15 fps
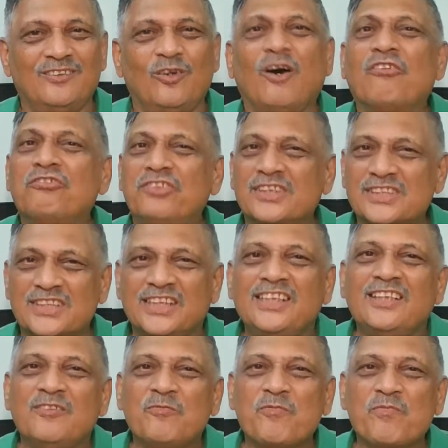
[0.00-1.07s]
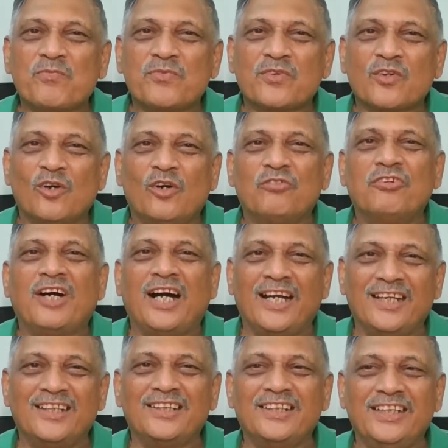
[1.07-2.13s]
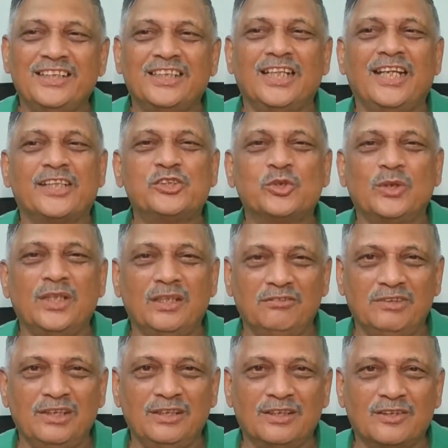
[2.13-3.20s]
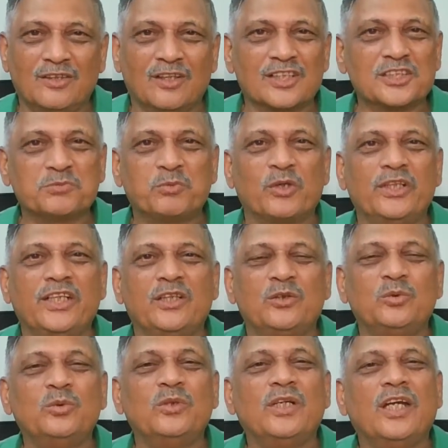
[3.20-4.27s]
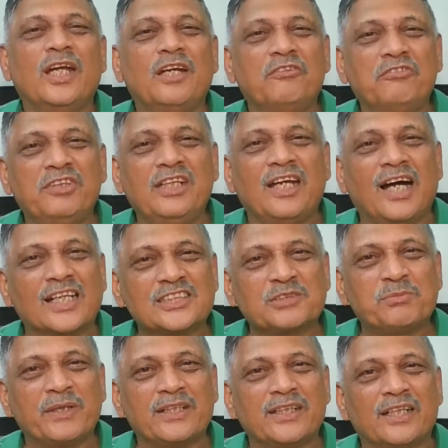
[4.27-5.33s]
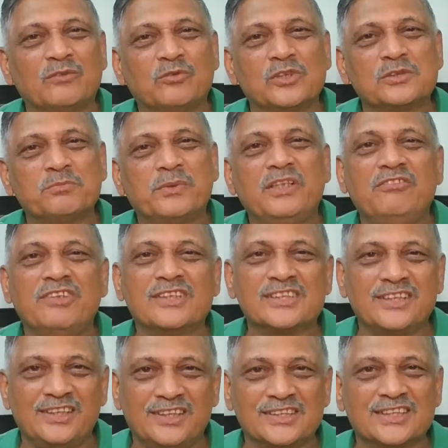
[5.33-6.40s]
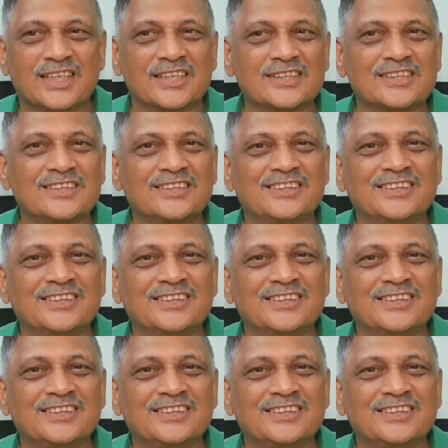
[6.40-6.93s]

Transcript: obviously of higher intellectual level corresponding to every aspect that was previously discussed.